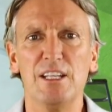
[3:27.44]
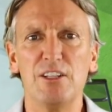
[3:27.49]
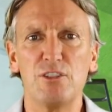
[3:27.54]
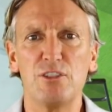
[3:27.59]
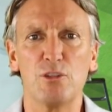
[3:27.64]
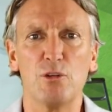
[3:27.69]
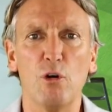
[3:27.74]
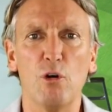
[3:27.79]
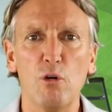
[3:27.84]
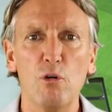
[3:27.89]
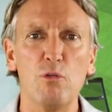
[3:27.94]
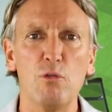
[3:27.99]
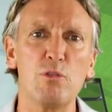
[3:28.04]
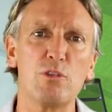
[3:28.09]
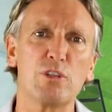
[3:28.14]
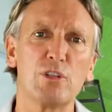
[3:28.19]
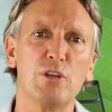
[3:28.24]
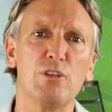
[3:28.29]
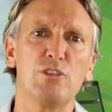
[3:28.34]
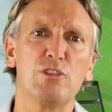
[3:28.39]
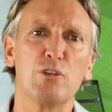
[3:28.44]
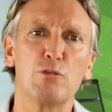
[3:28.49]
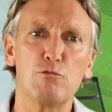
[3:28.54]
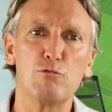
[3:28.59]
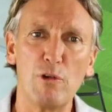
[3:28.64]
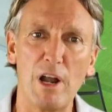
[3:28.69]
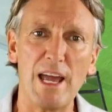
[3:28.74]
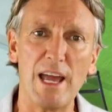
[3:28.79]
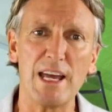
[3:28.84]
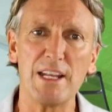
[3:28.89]
is to also
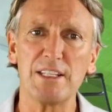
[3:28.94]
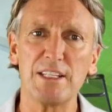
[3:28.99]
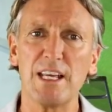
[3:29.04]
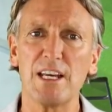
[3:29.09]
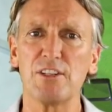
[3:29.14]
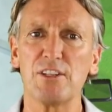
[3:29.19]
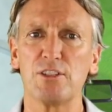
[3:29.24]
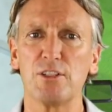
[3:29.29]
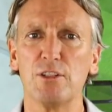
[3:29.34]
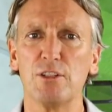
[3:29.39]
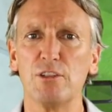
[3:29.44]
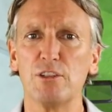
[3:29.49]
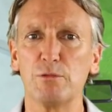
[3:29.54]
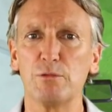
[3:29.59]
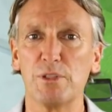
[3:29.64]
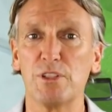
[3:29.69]
surround ourselves